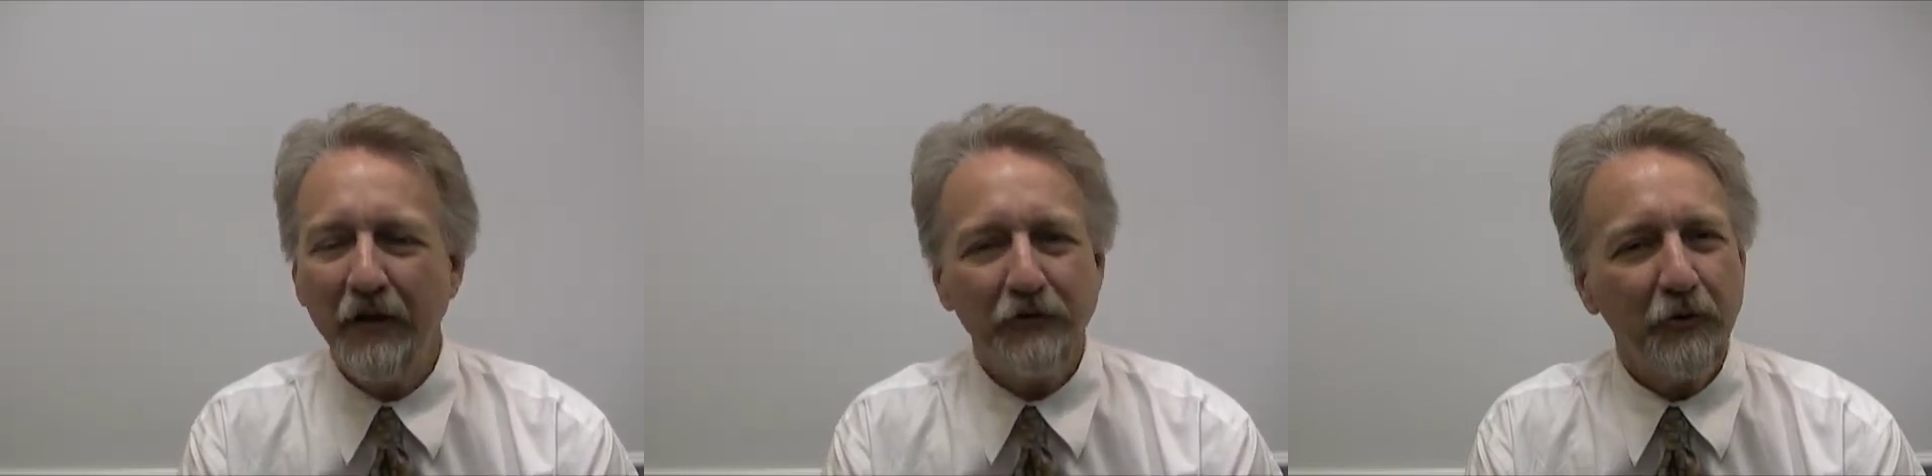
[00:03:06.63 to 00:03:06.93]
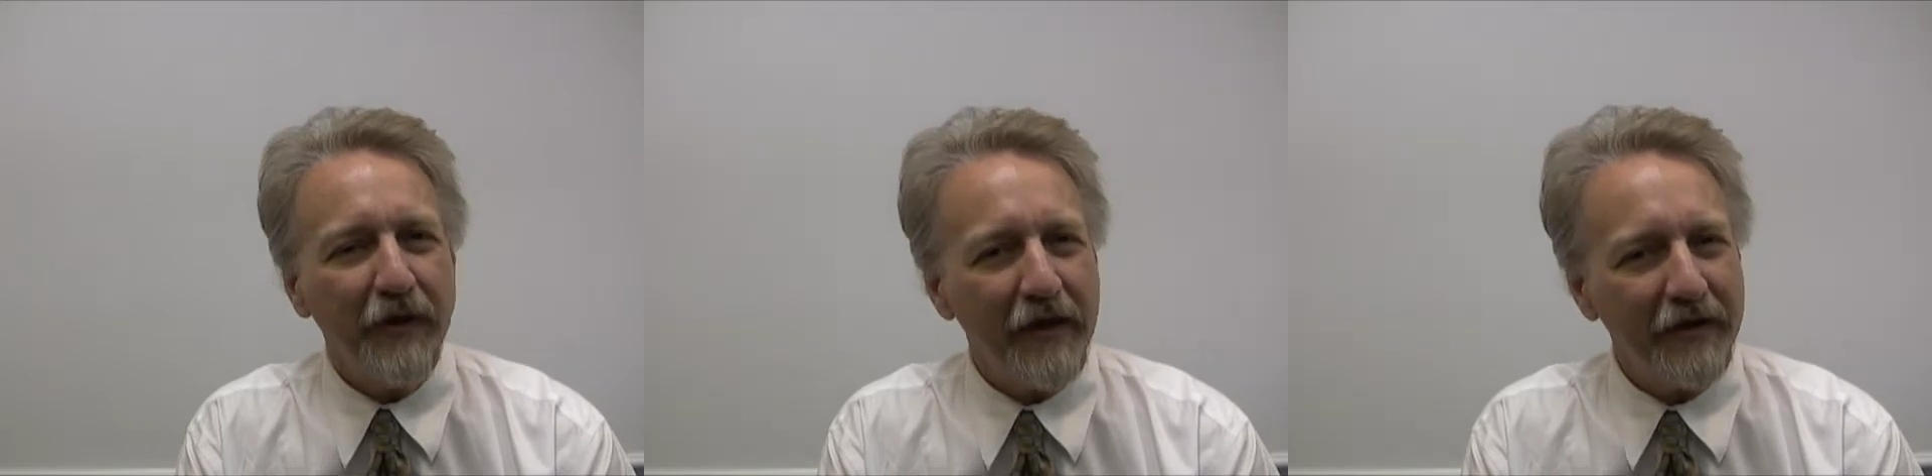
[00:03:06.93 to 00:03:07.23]
So
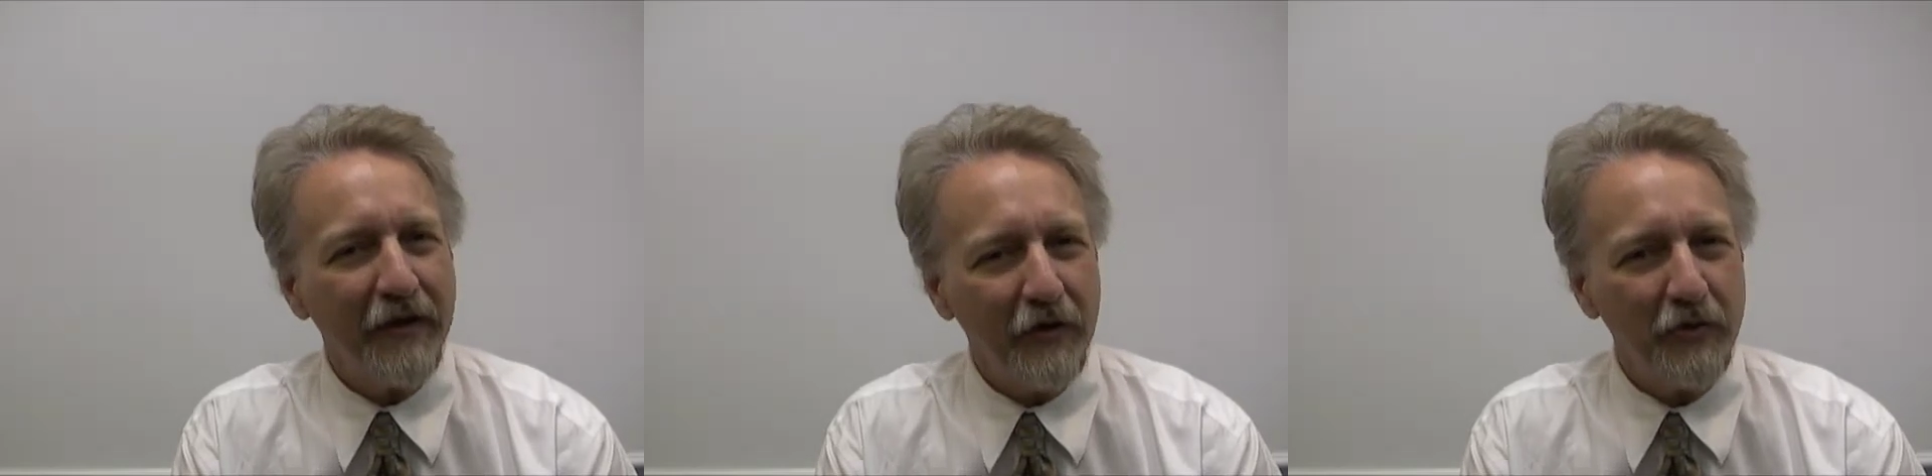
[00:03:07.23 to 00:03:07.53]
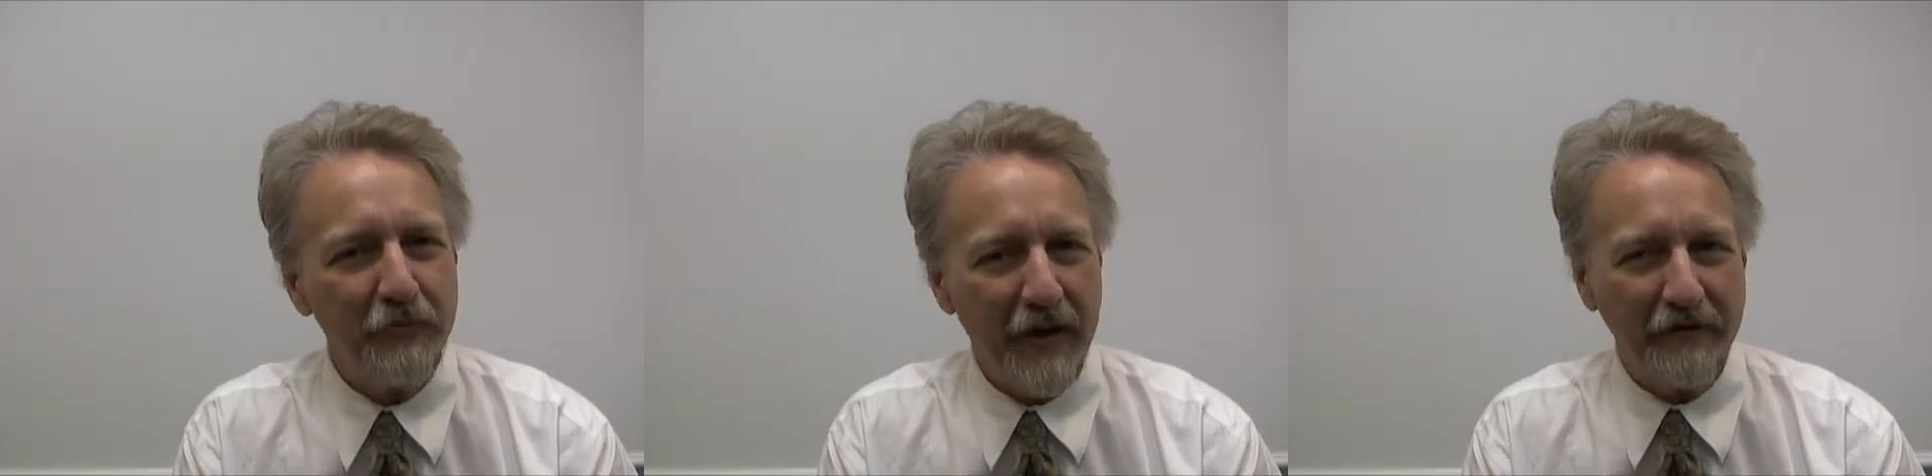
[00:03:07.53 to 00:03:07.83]
getting a
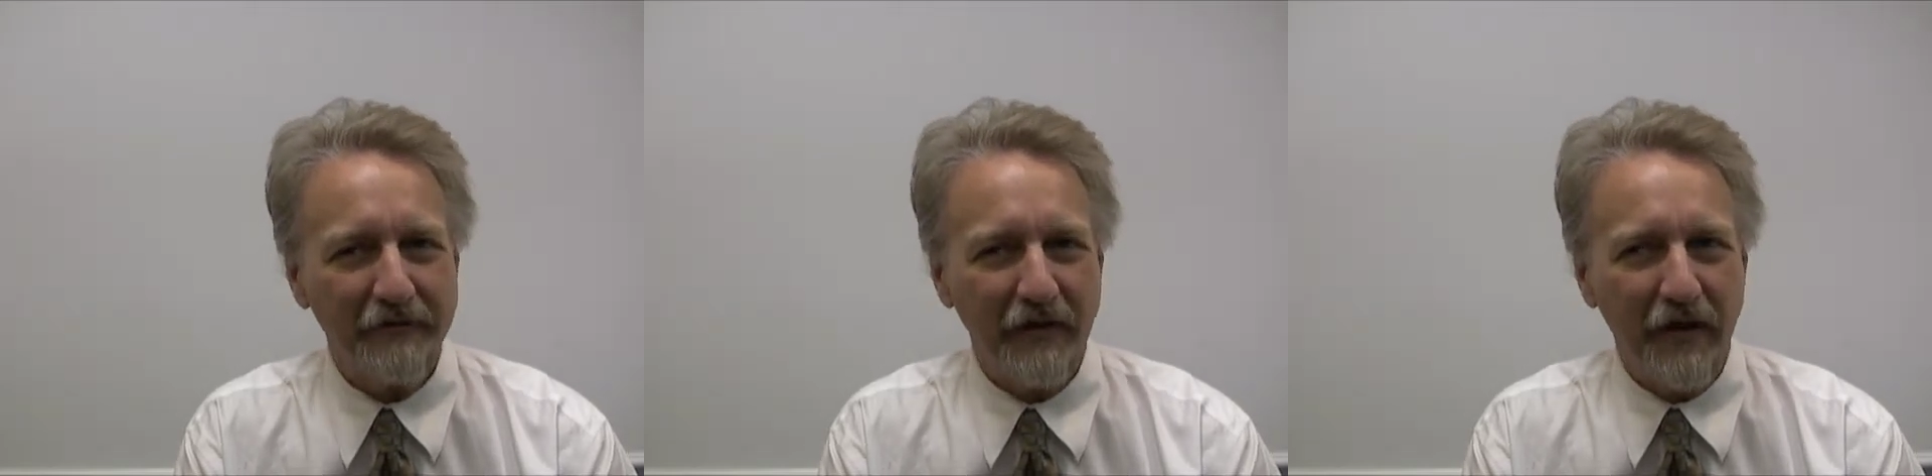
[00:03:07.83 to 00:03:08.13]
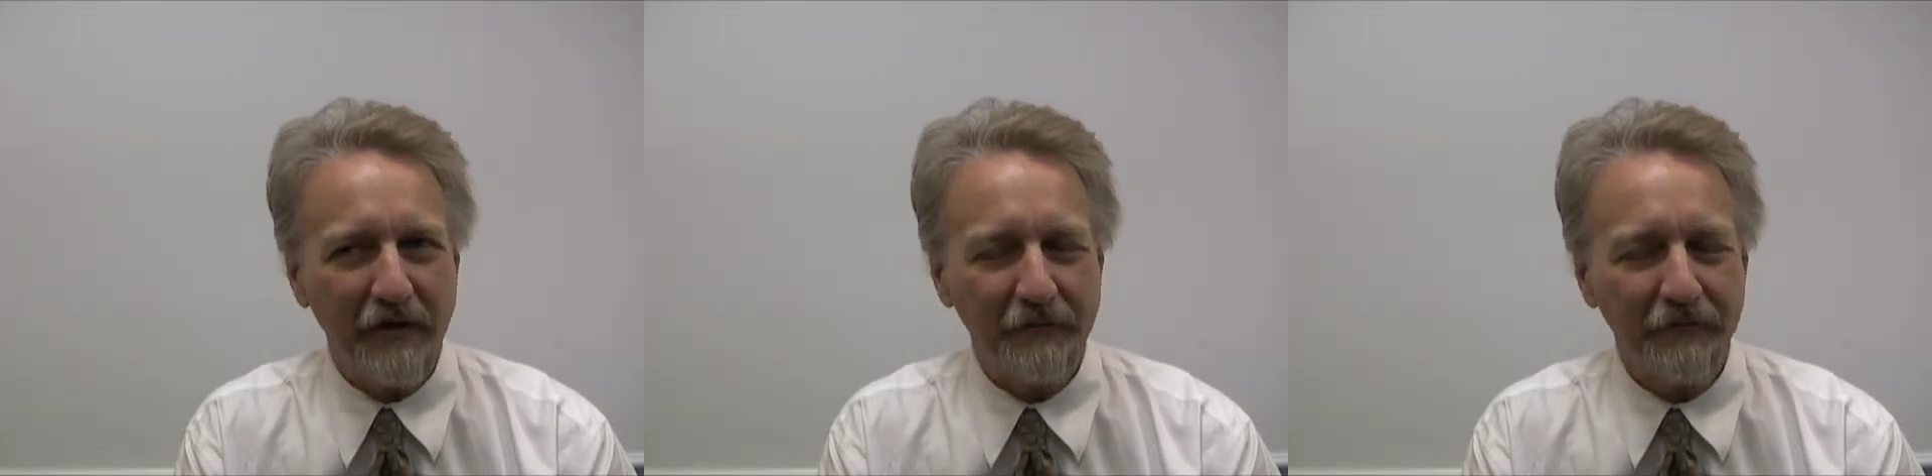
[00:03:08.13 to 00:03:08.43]
good
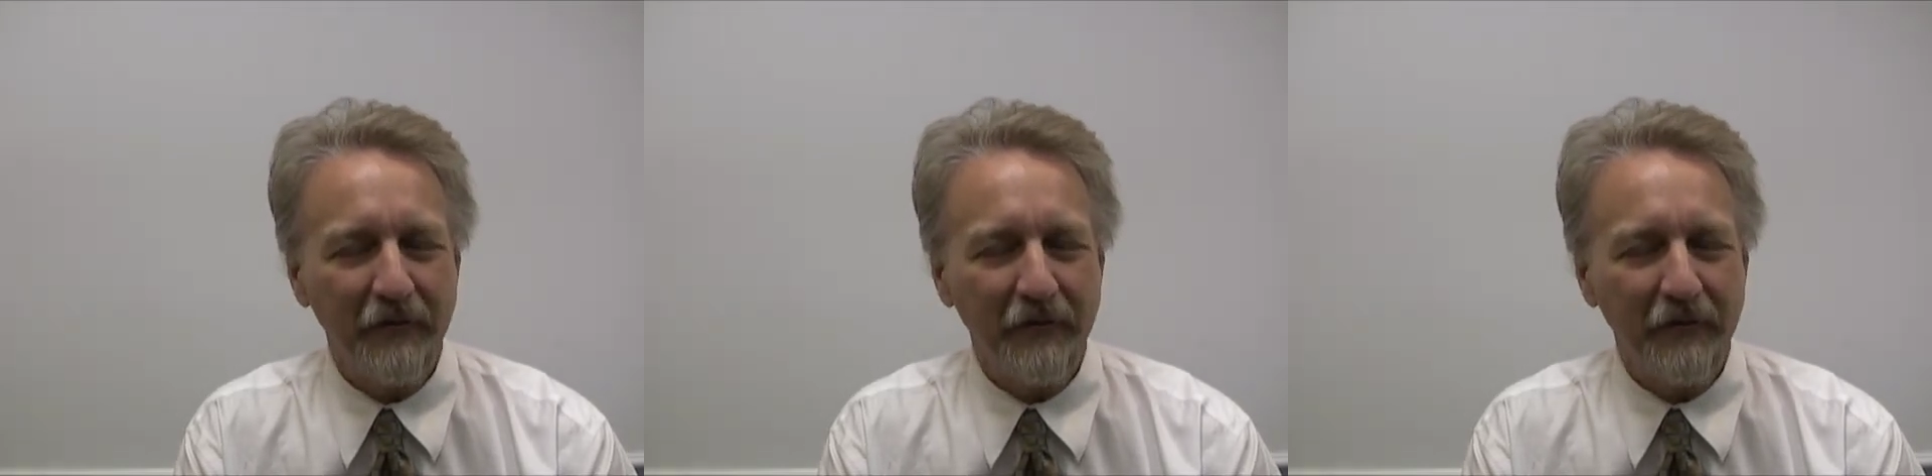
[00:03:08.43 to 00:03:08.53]
baseline